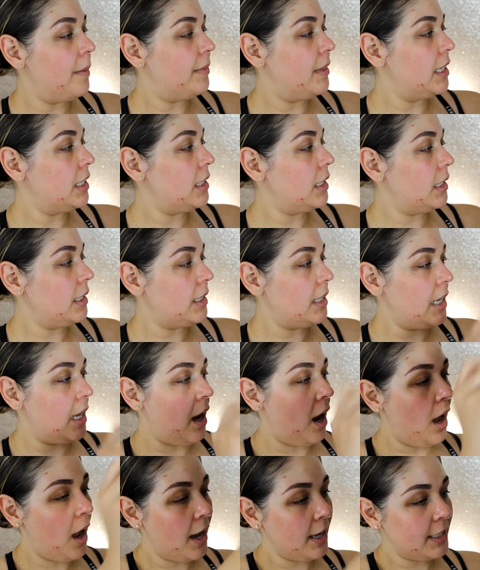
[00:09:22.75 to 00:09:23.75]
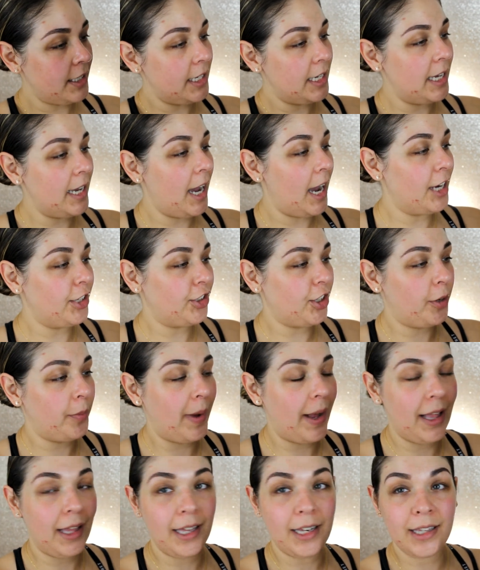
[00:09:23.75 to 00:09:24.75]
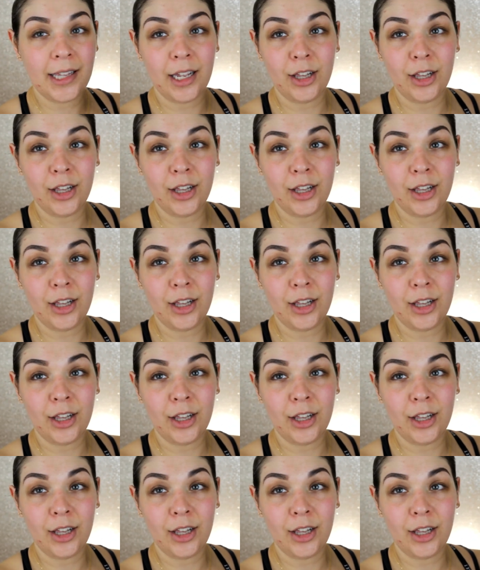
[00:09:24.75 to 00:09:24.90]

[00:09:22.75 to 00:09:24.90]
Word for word: this is the Hot Tea eyeshadow palette.